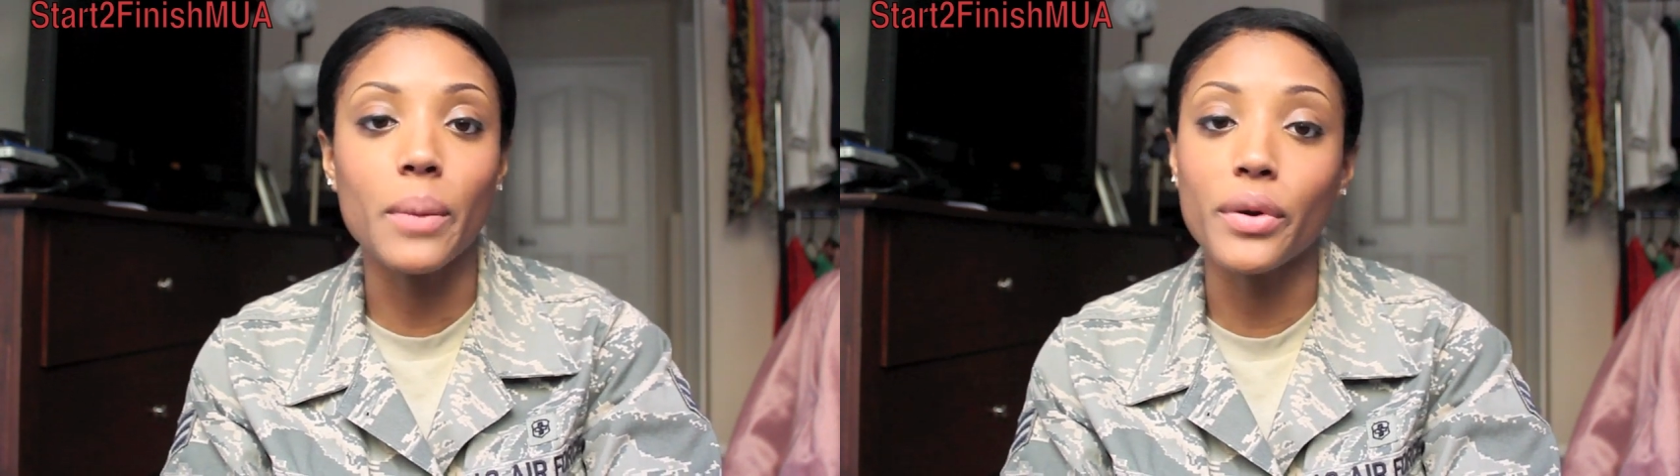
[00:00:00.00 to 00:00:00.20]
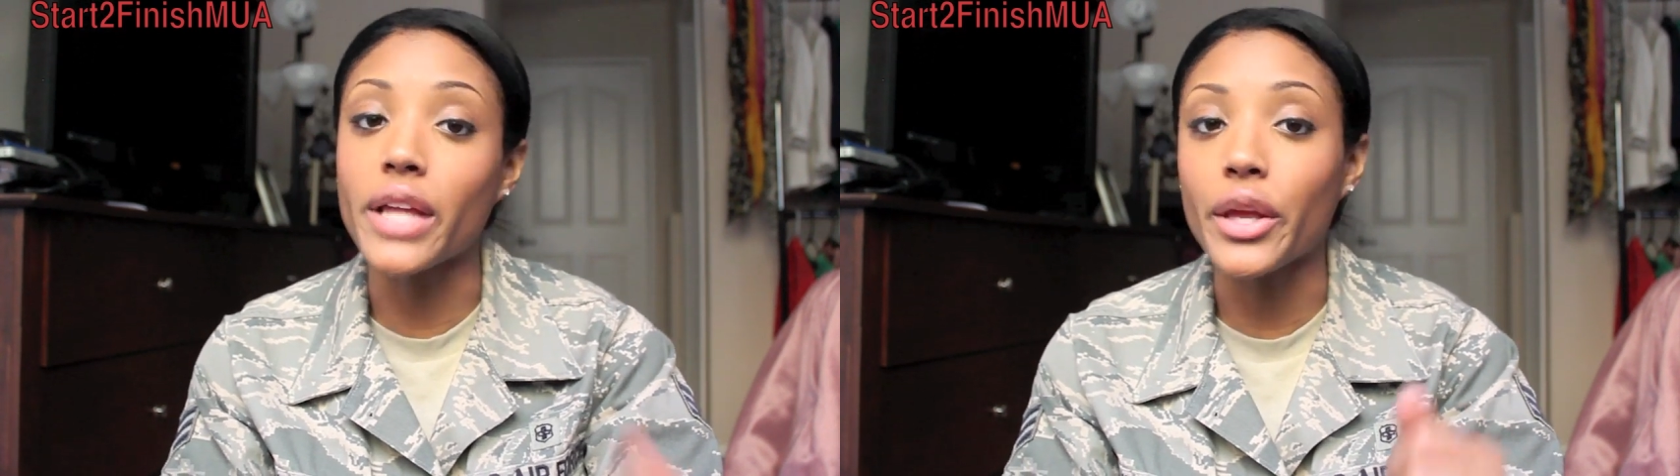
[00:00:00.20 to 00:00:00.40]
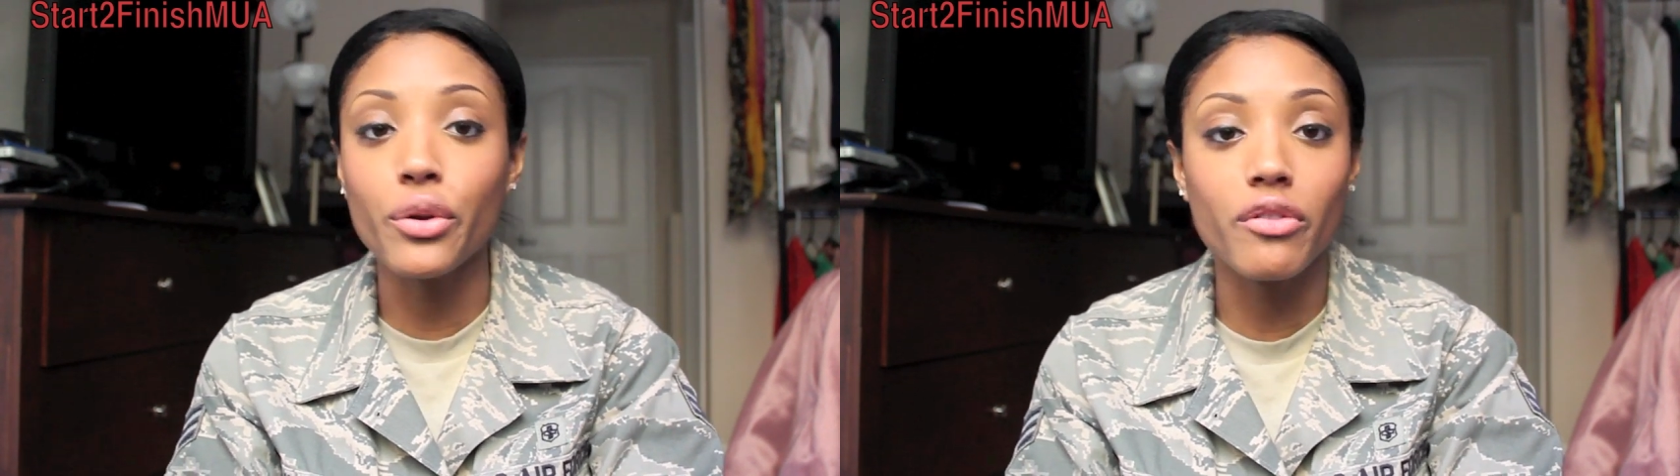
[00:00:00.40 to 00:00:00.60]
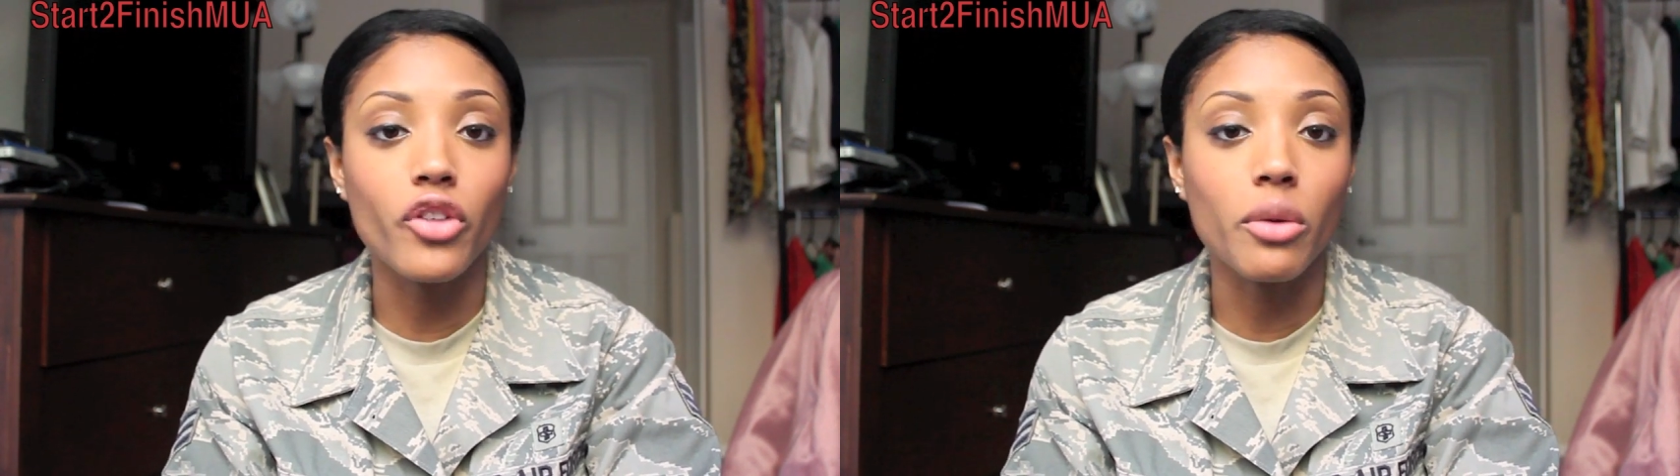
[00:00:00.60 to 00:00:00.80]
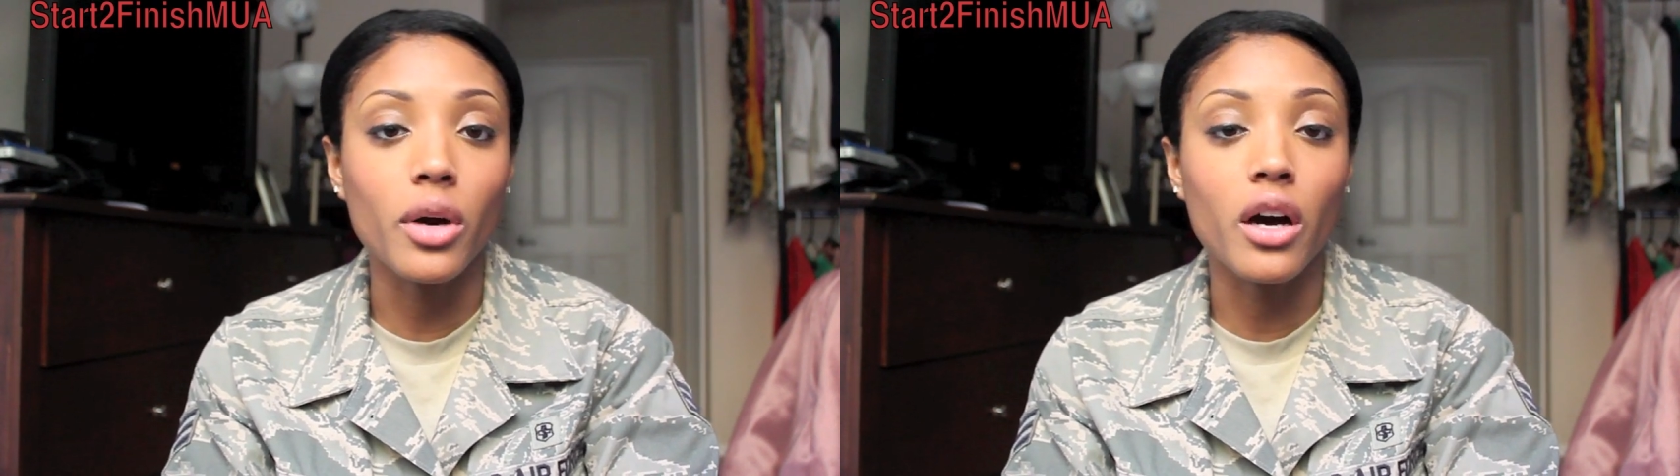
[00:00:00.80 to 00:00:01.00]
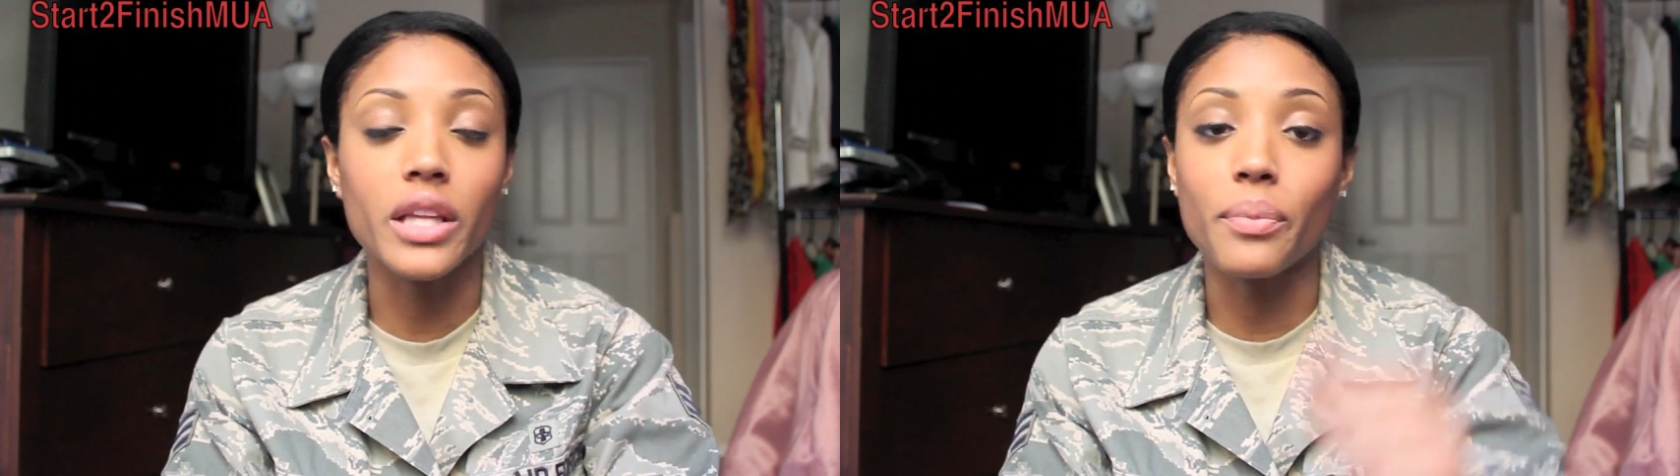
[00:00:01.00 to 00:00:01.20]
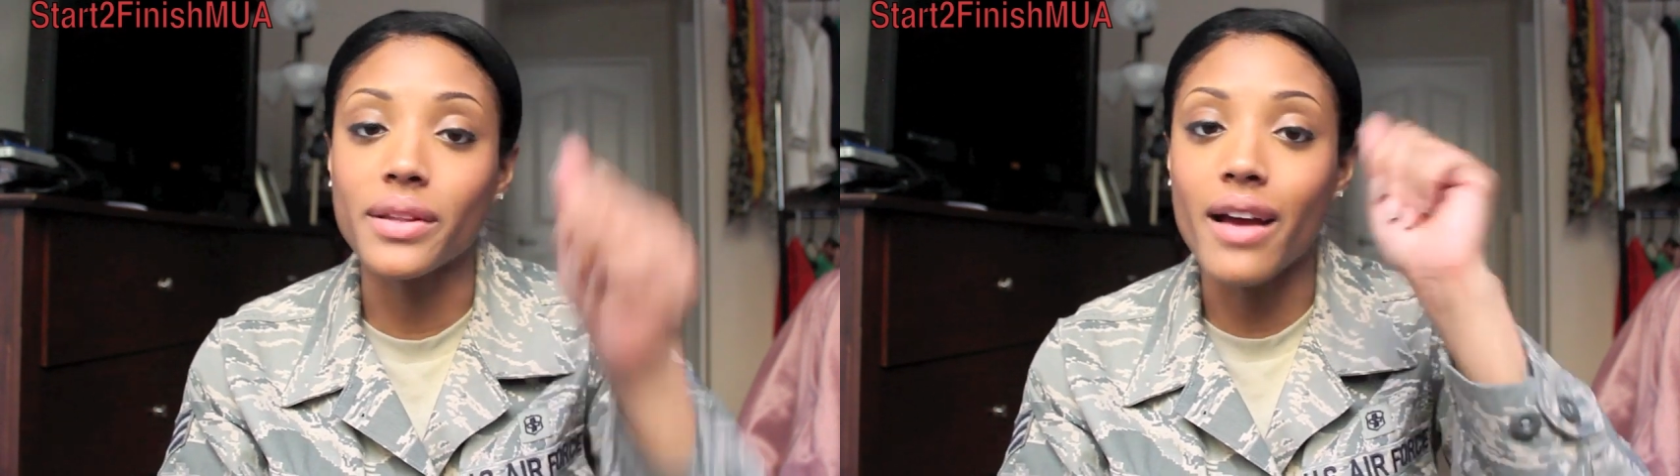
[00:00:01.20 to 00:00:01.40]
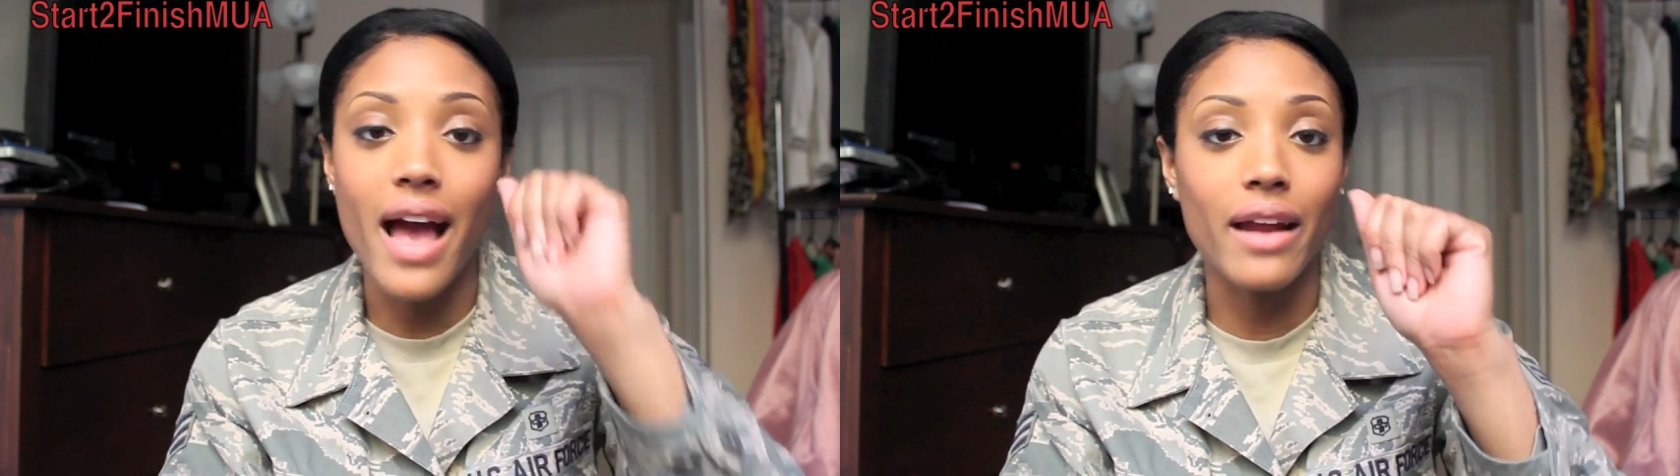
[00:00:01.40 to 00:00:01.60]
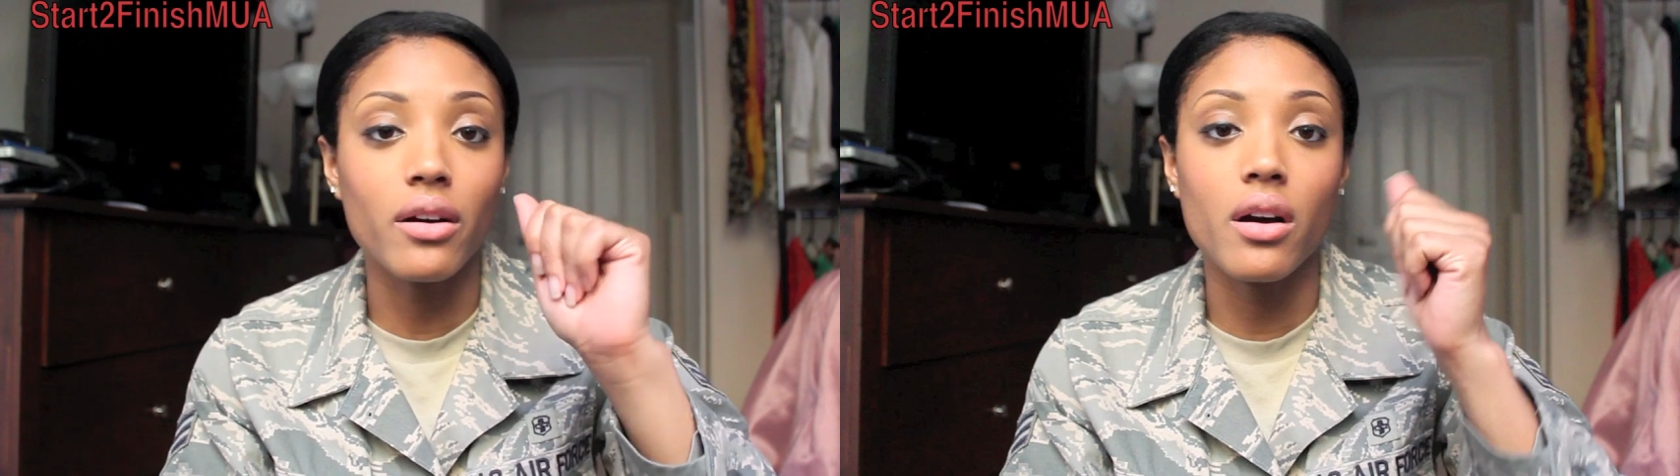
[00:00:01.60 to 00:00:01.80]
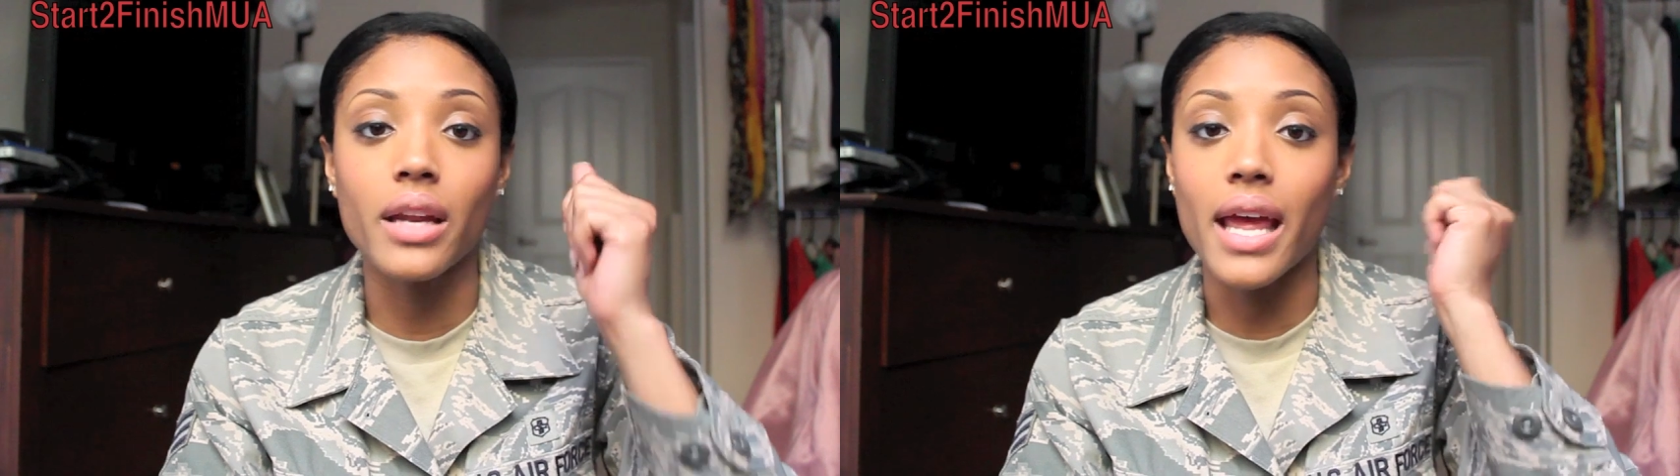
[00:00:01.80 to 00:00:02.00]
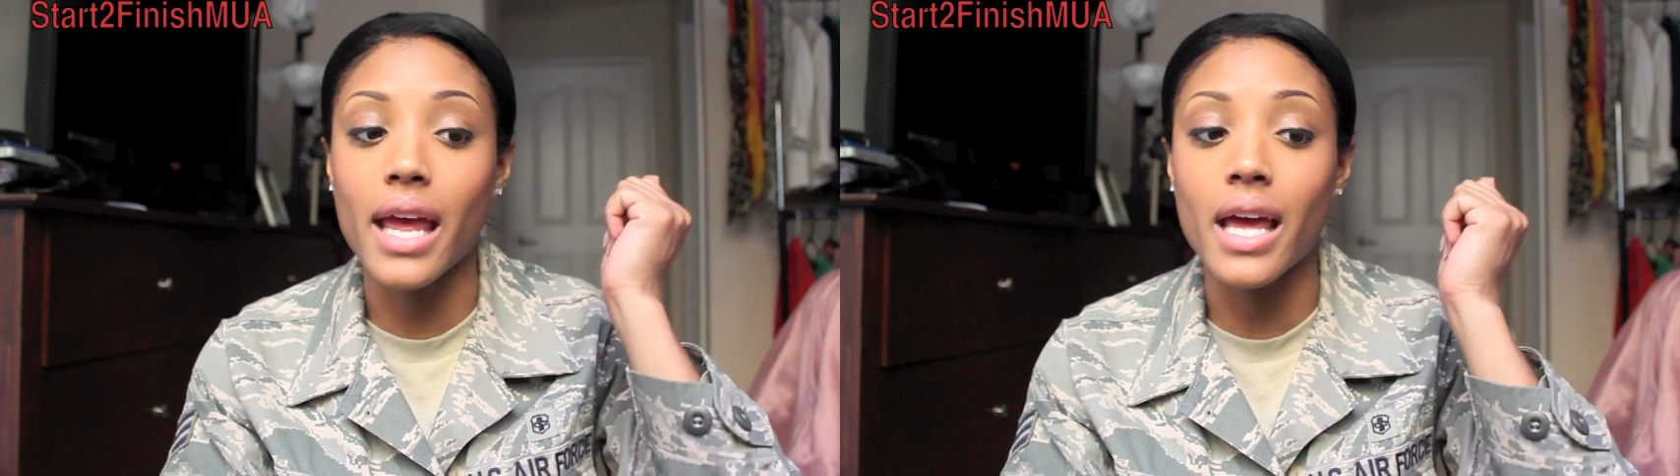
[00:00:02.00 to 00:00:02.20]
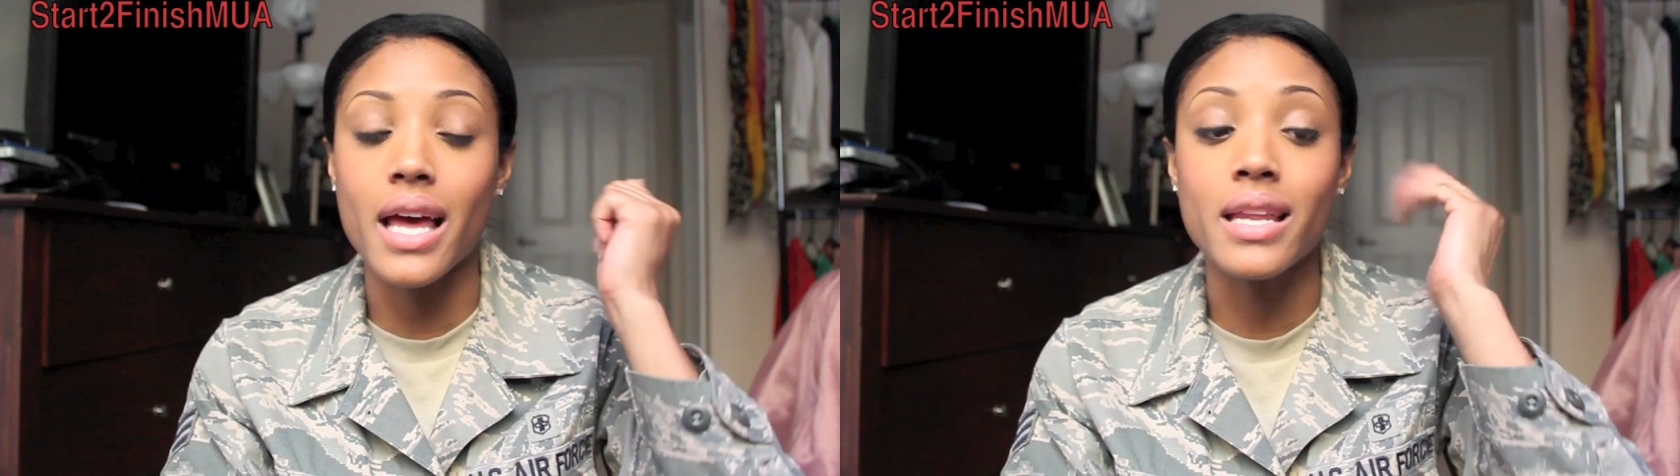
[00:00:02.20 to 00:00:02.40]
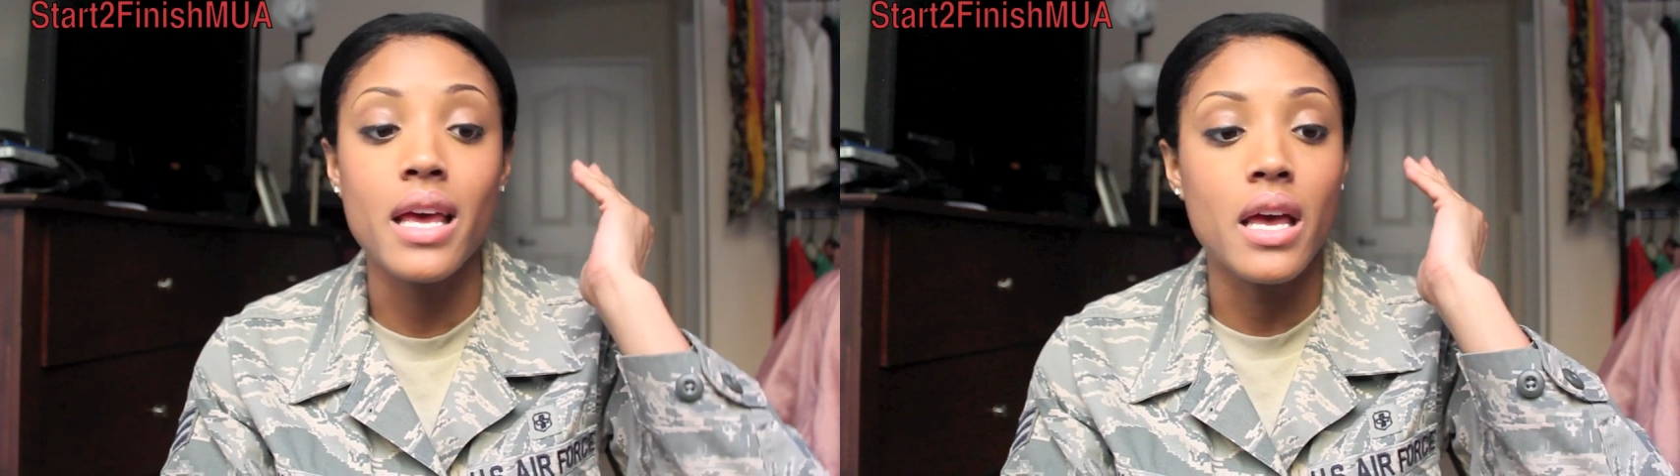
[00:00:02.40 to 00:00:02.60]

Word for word: they put their uniform on, they put their hat on, and